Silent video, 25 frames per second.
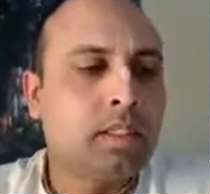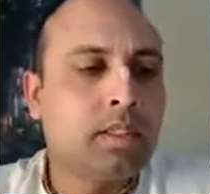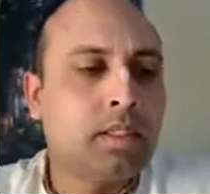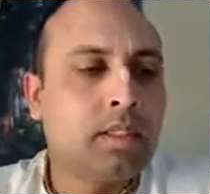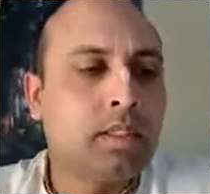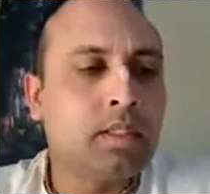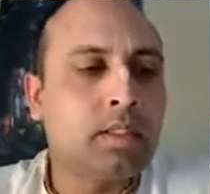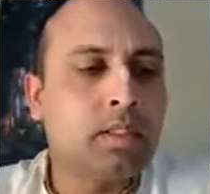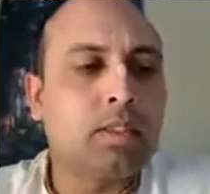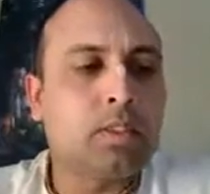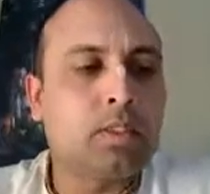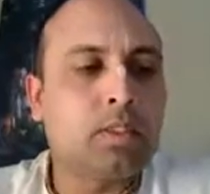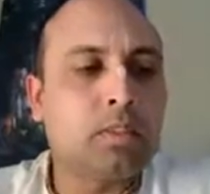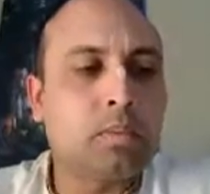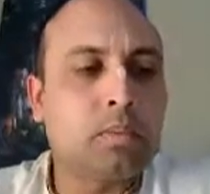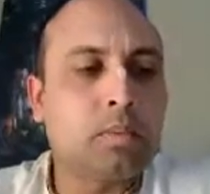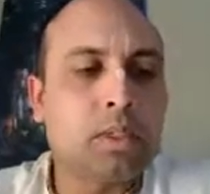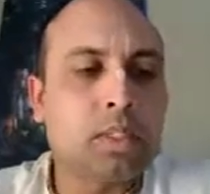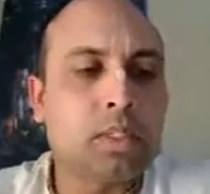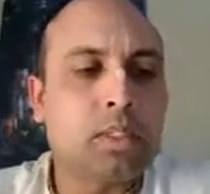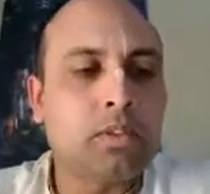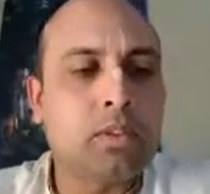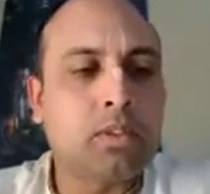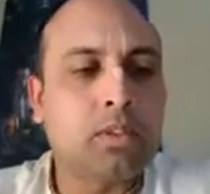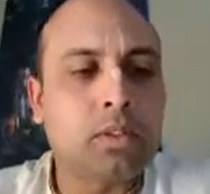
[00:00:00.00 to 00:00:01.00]
So
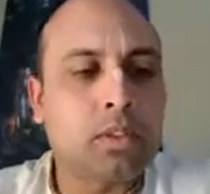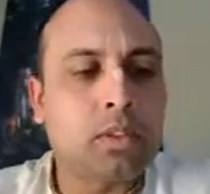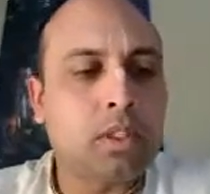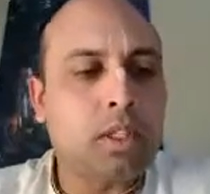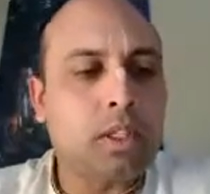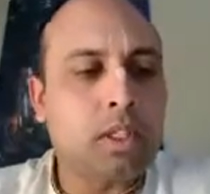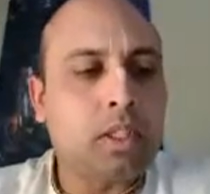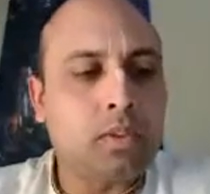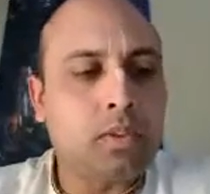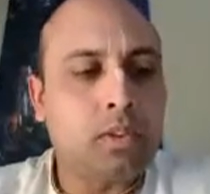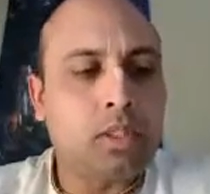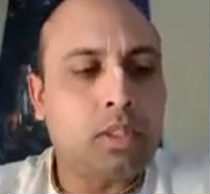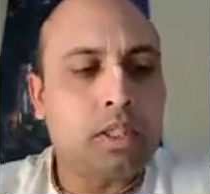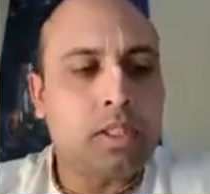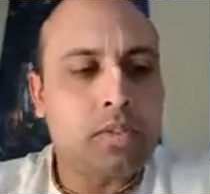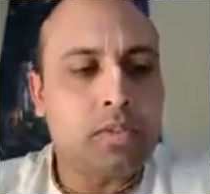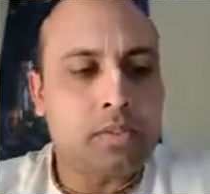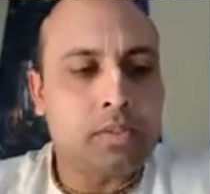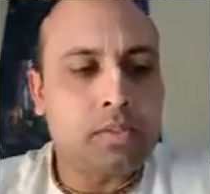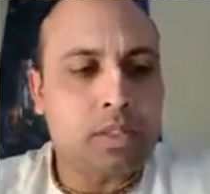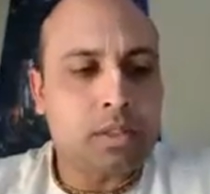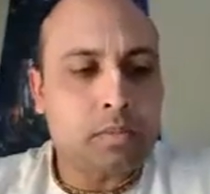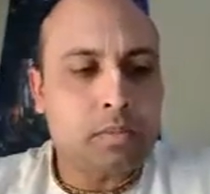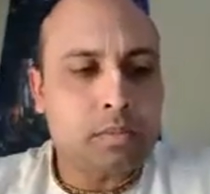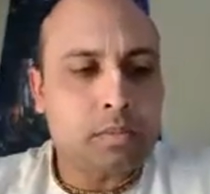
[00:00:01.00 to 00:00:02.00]
Bhaktivinoda Thakur
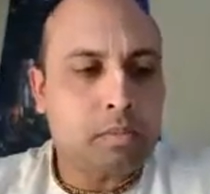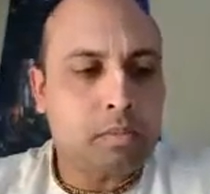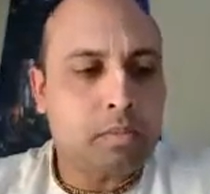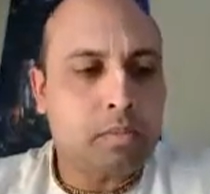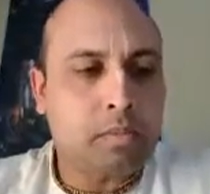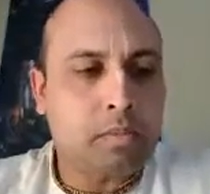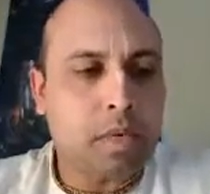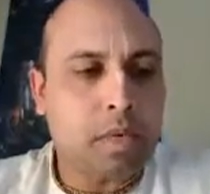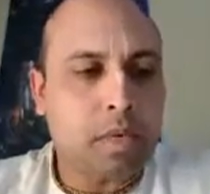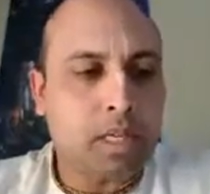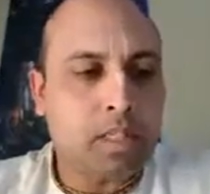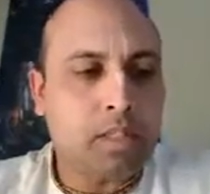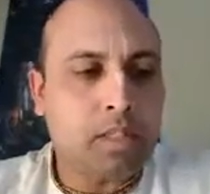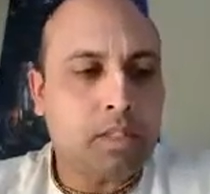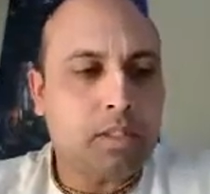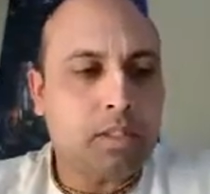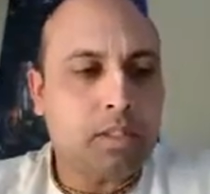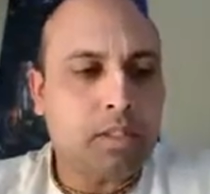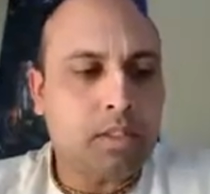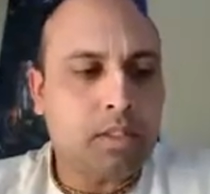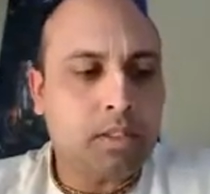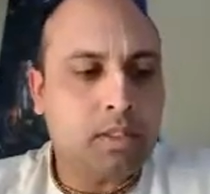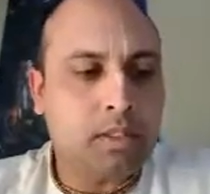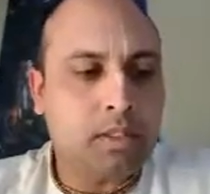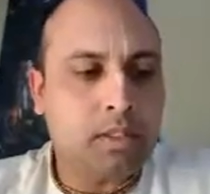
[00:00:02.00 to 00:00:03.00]
gives some
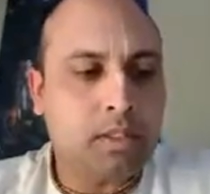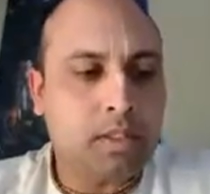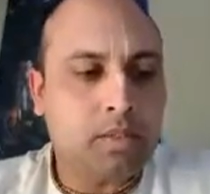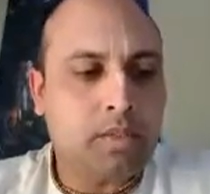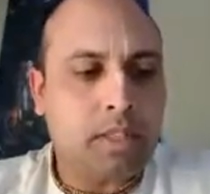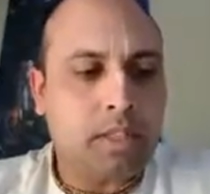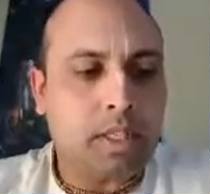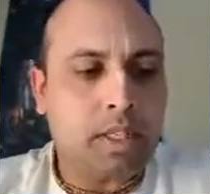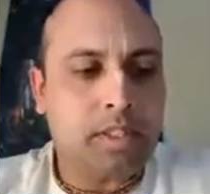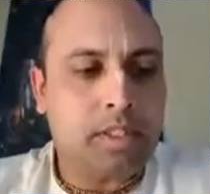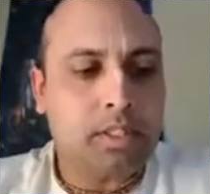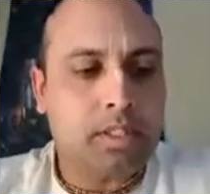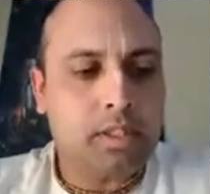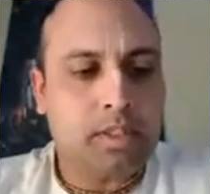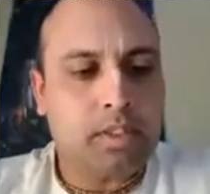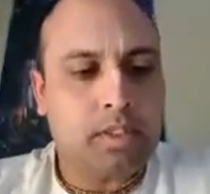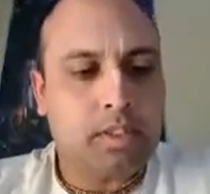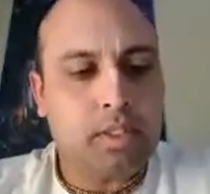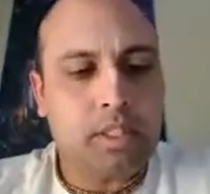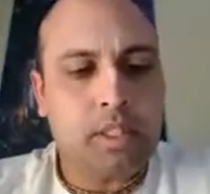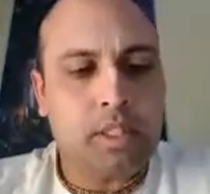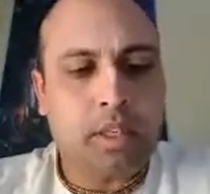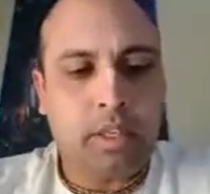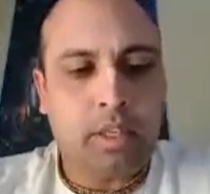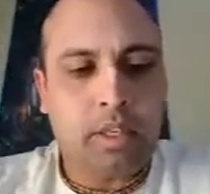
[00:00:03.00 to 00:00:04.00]
practical advice
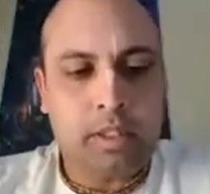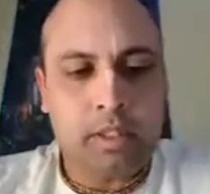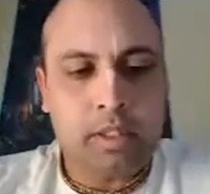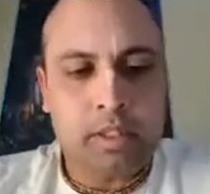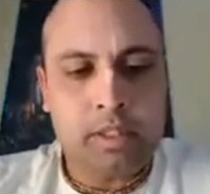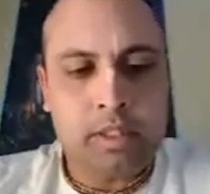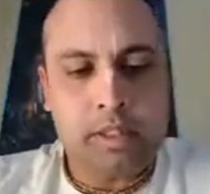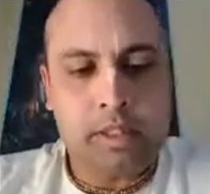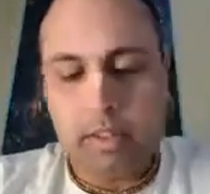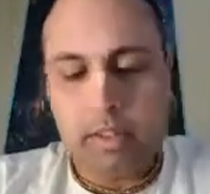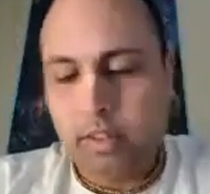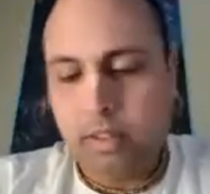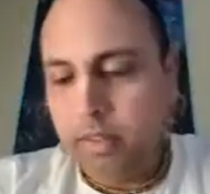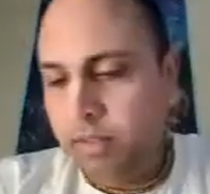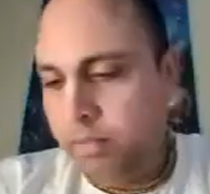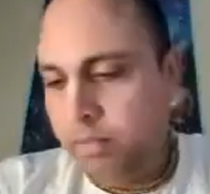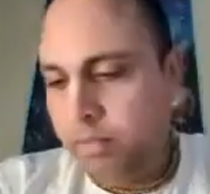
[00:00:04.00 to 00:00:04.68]
regarding this.